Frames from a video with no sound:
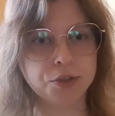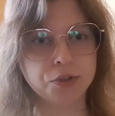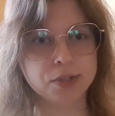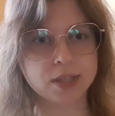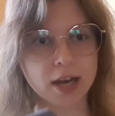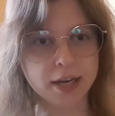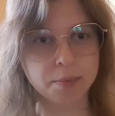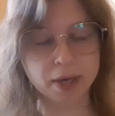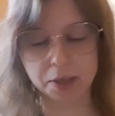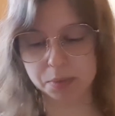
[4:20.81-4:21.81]
to
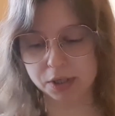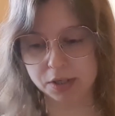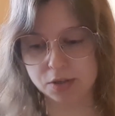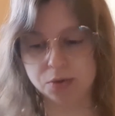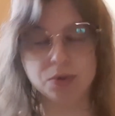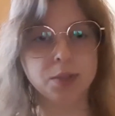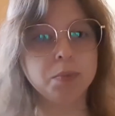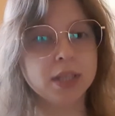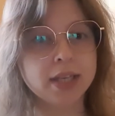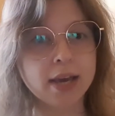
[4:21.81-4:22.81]
sign papers, to read
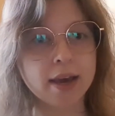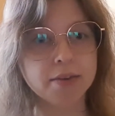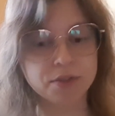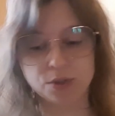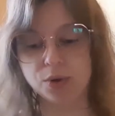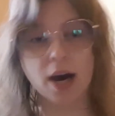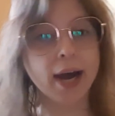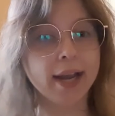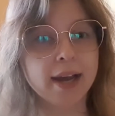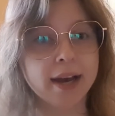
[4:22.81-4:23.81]
PDFs, to
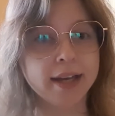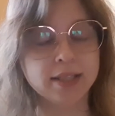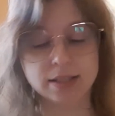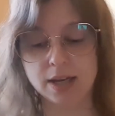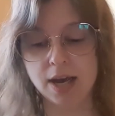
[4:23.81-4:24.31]
highlight.